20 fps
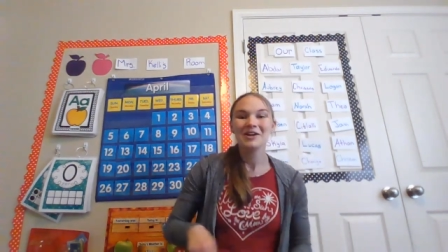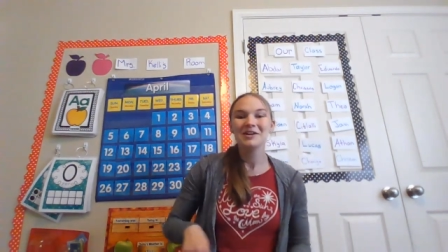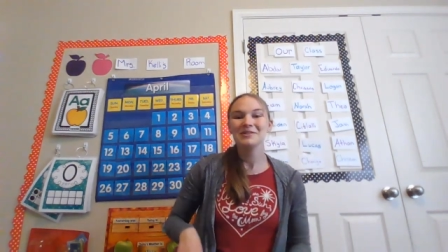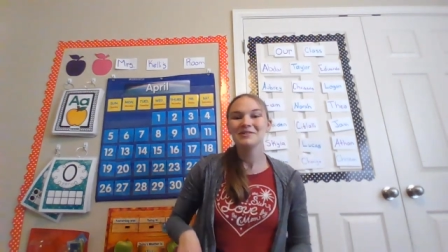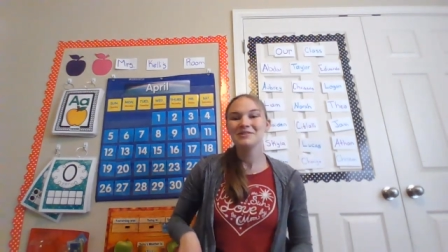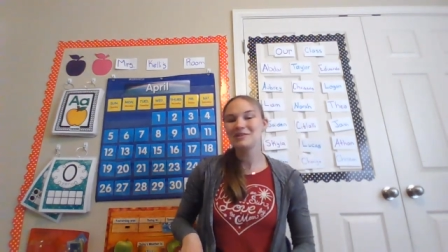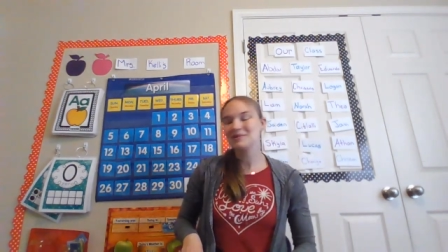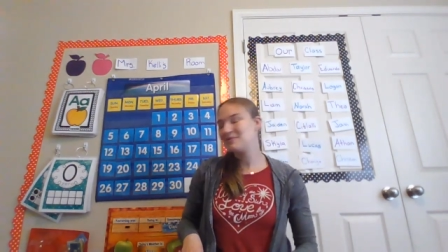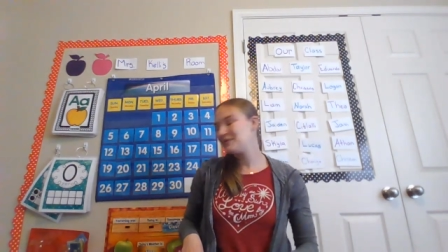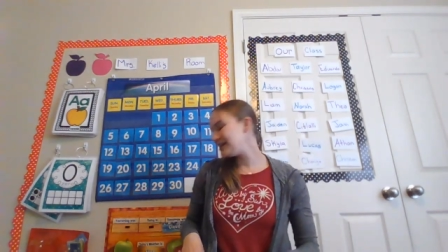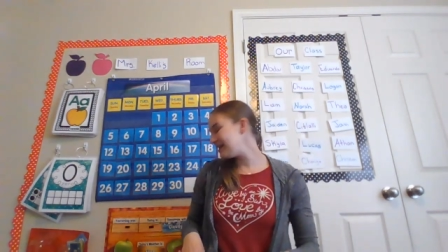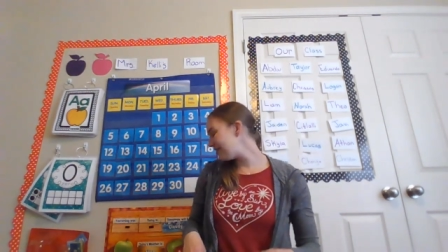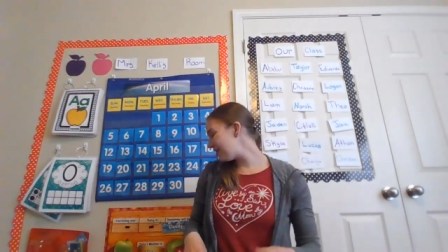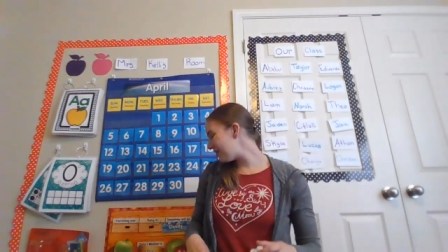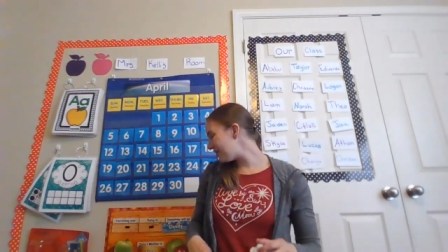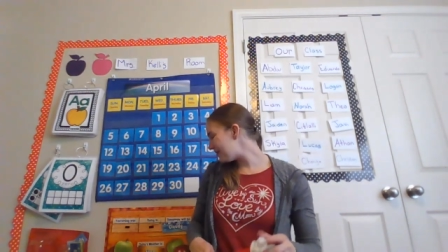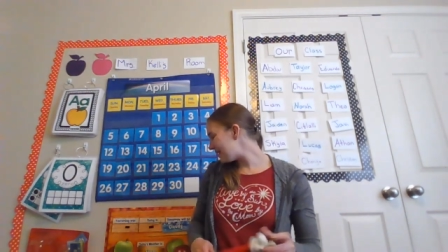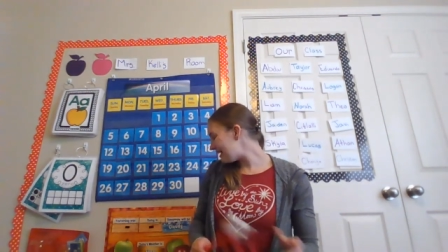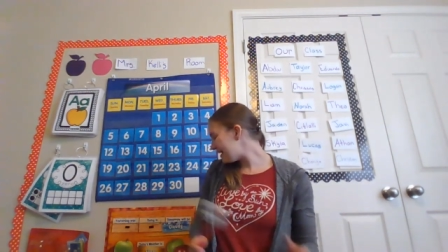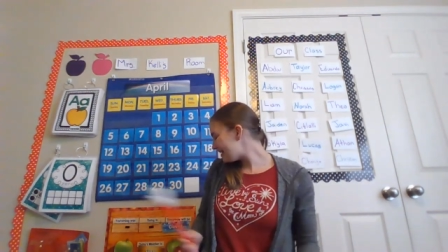So we
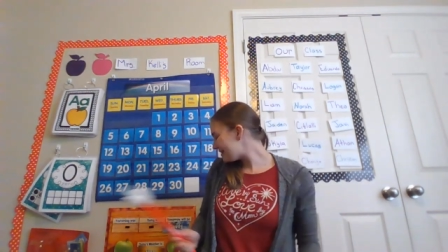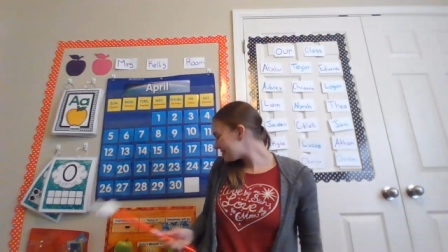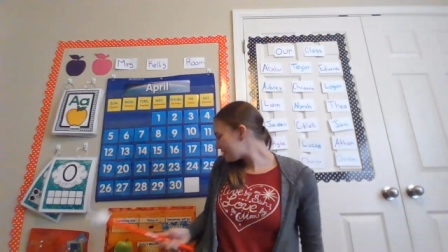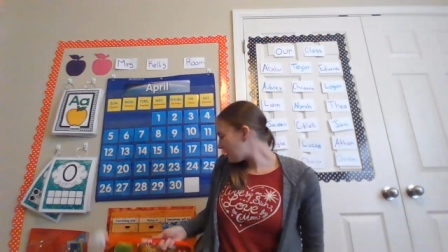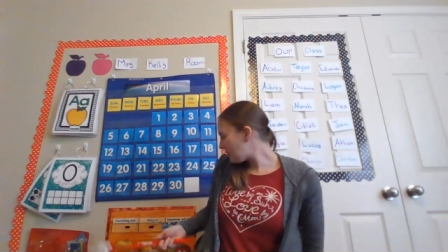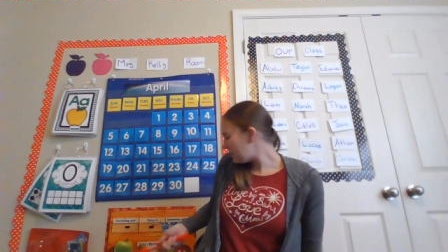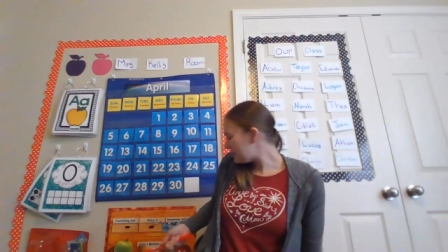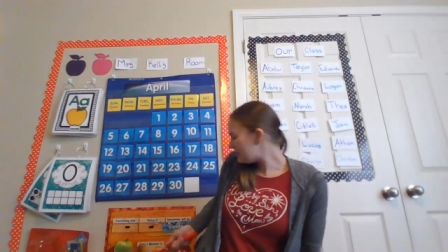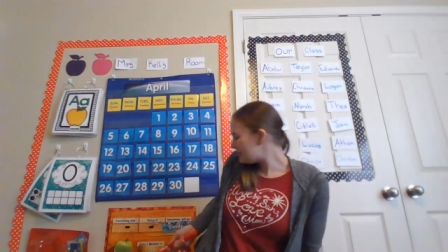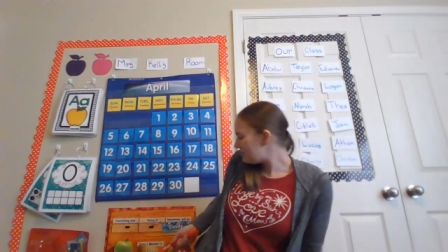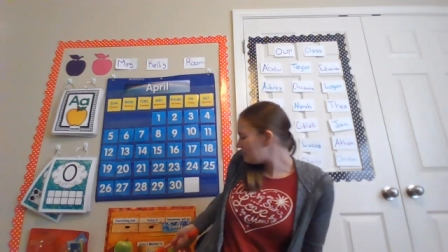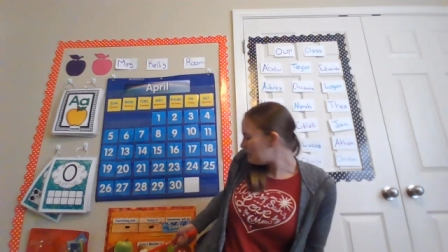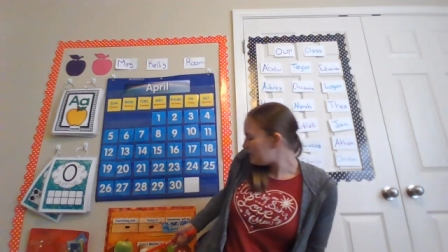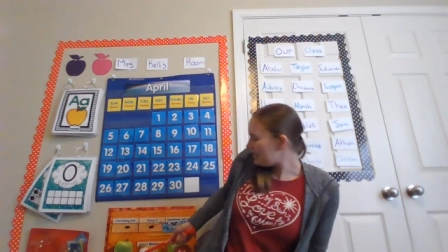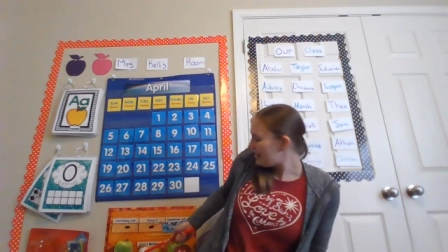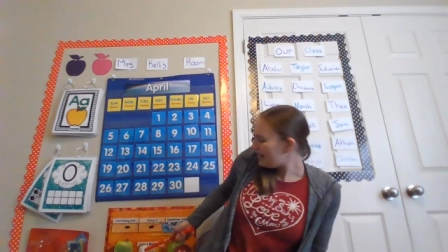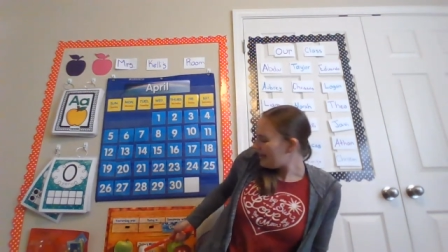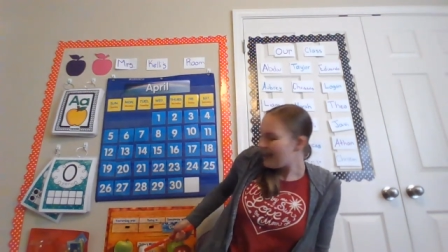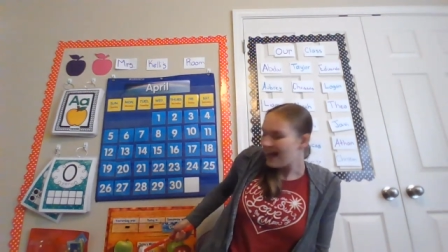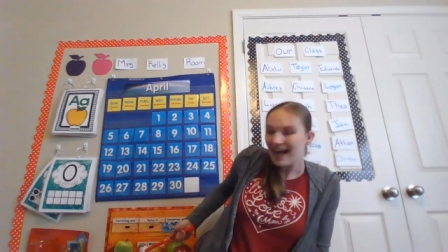know that it's going to
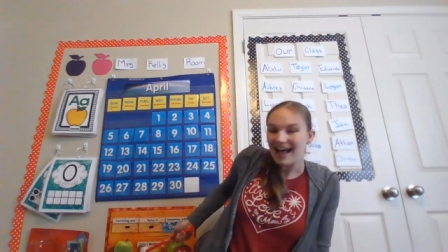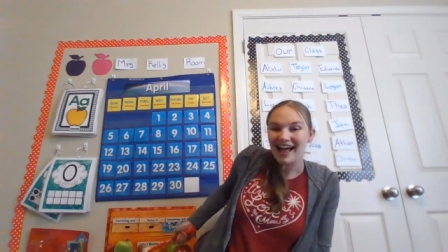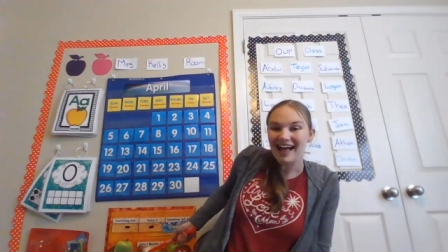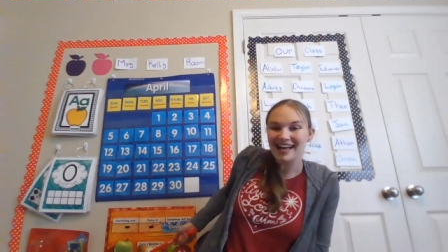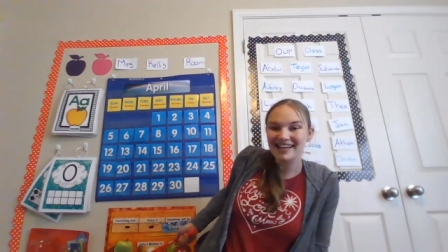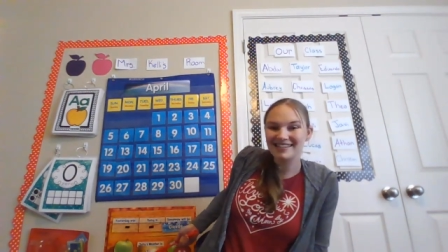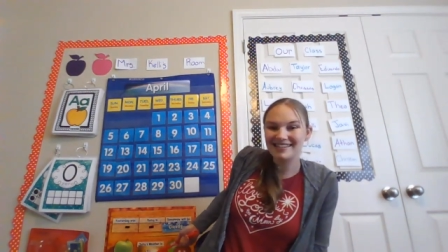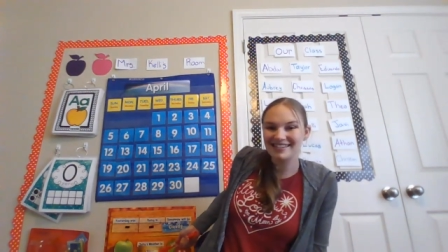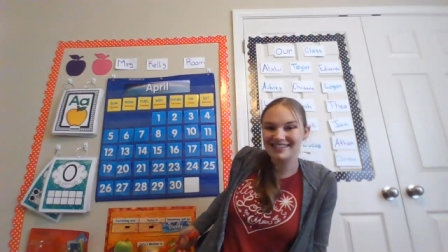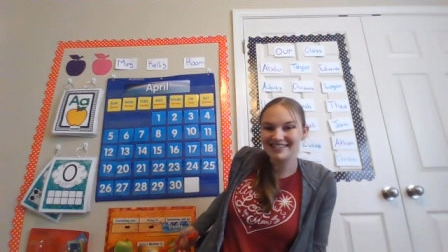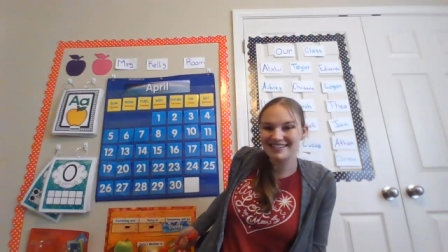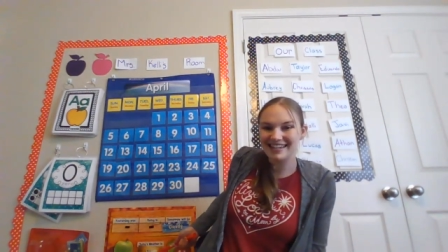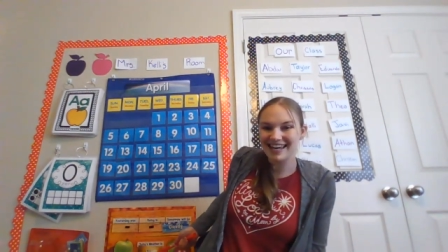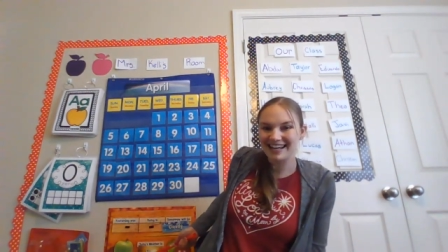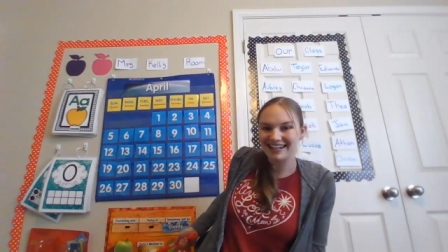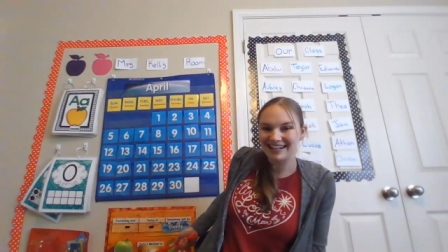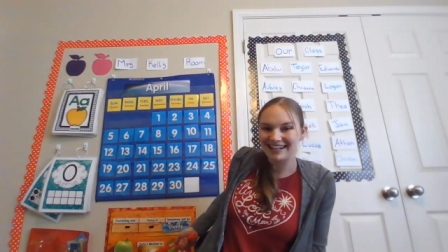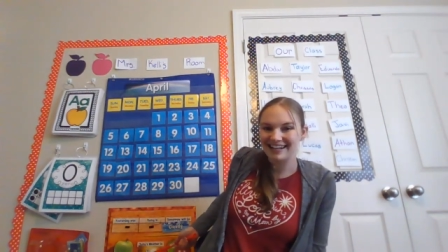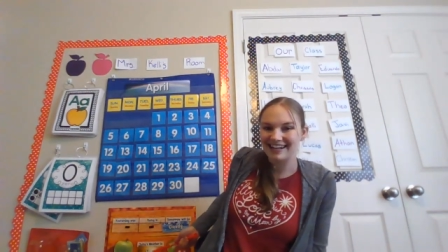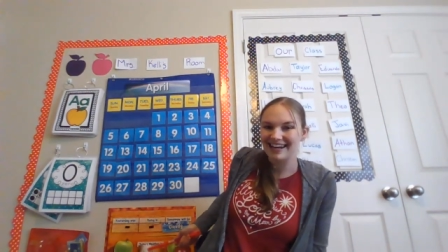be a
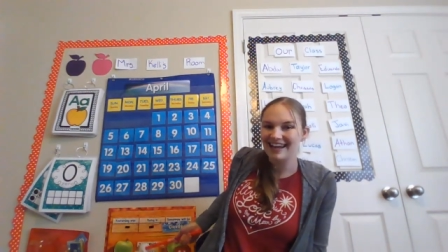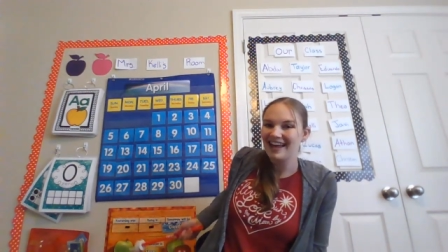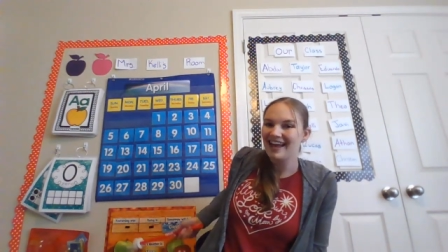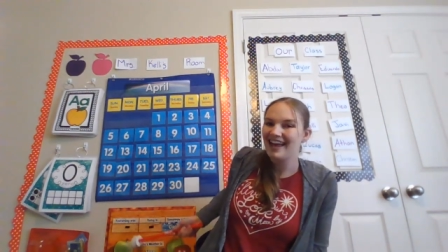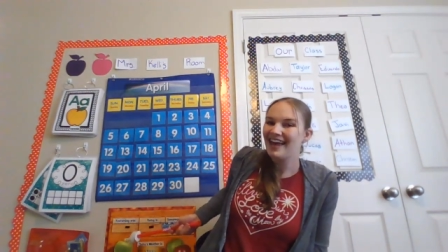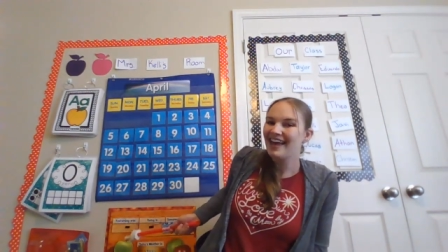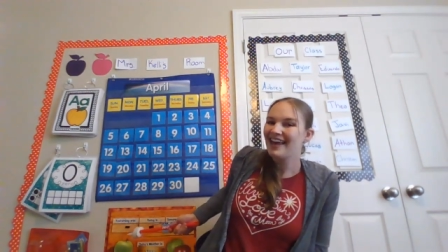sunny